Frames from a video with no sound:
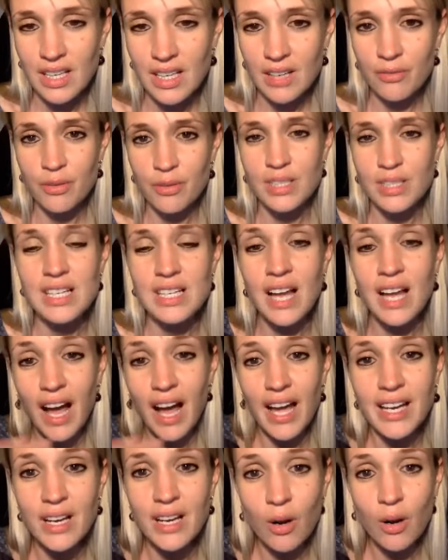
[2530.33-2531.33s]
if we didn't
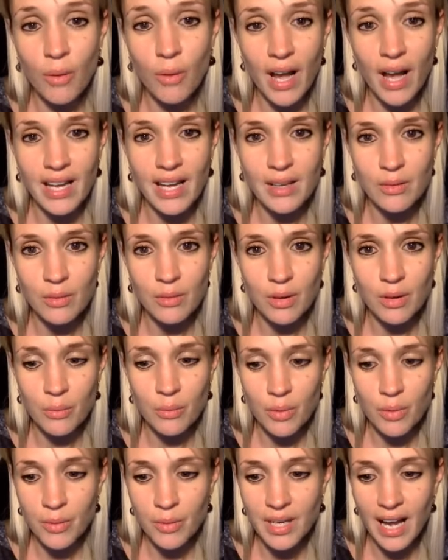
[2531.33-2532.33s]
hide it away,
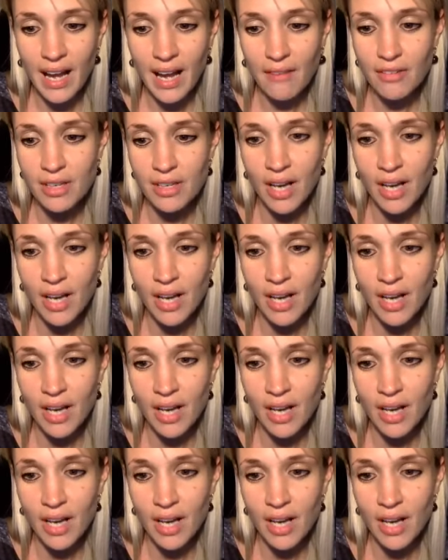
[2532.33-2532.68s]
we would have